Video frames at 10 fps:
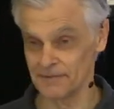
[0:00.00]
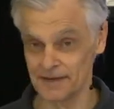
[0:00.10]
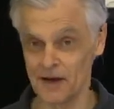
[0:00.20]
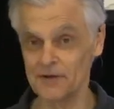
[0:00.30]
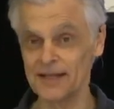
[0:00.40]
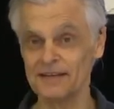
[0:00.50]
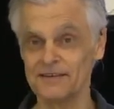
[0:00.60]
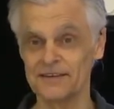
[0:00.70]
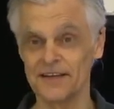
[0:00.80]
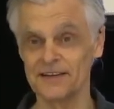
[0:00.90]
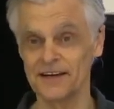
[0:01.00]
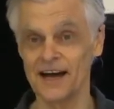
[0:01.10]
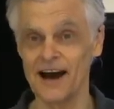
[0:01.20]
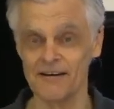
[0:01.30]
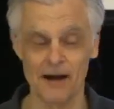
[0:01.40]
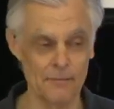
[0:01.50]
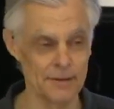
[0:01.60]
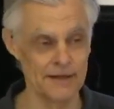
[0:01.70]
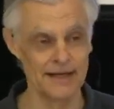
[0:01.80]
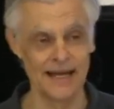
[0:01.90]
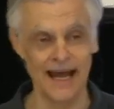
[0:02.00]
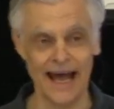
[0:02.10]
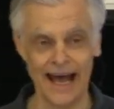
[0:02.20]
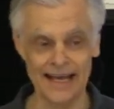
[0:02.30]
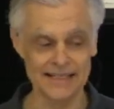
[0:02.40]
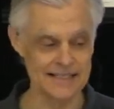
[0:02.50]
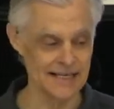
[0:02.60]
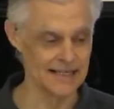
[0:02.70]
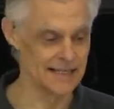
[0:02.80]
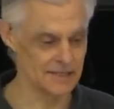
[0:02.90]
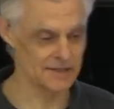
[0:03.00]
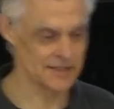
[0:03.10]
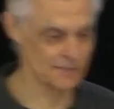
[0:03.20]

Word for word: loading the, the, the, car up. And this was the